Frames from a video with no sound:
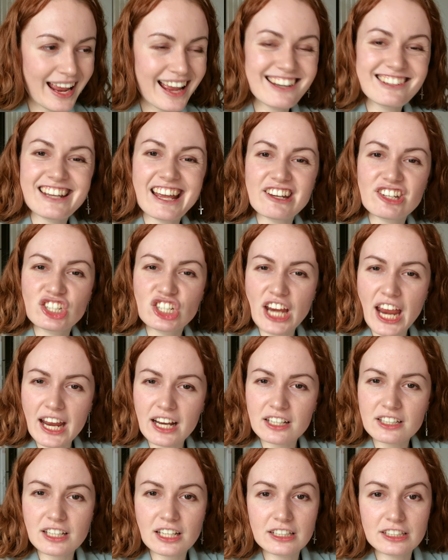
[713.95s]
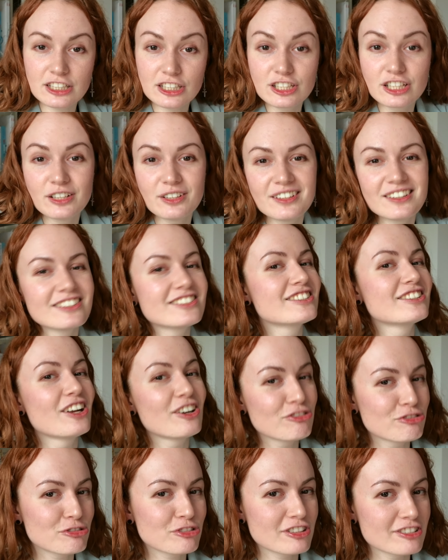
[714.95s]
and I checked and it is
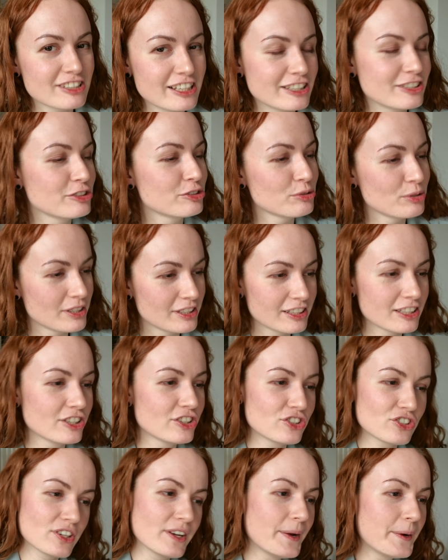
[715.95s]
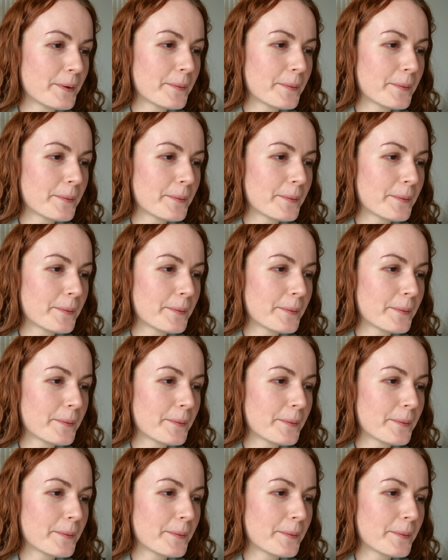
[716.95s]
not translated to English.